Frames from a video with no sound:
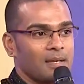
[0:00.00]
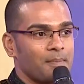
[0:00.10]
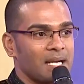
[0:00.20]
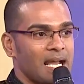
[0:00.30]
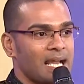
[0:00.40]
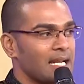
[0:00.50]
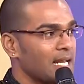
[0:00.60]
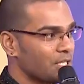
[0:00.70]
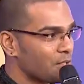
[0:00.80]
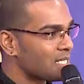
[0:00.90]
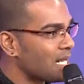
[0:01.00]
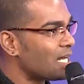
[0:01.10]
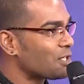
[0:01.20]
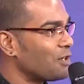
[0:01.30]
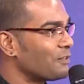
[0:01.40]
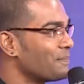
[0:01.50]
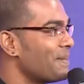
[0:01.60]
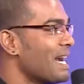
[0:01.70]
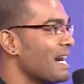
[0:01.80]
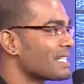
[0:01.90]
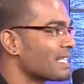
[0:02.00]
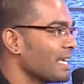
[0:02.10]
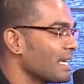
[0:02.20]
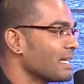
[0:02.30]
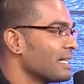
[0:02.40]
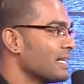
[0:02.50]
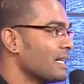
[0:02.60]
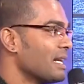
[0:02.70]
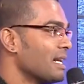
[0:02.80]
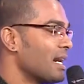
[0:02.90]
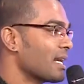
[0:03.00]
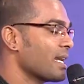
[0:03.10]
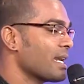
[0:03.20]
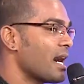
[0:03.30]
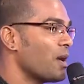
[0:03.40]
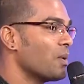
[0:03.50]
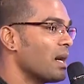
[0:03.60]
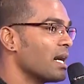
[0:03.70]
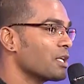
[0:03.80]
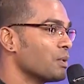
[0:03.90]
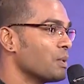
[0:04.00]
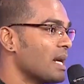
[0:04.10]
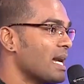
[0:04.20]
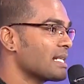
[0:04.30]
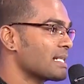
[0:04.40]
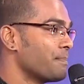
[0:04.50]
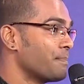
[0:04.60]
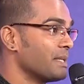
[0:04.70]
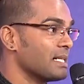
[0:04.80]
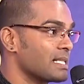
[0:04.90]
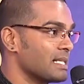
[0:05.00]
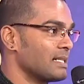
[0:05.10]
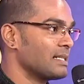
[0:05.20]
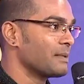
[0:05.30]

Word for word: But I'd like to start off by asking okay, how are you as a person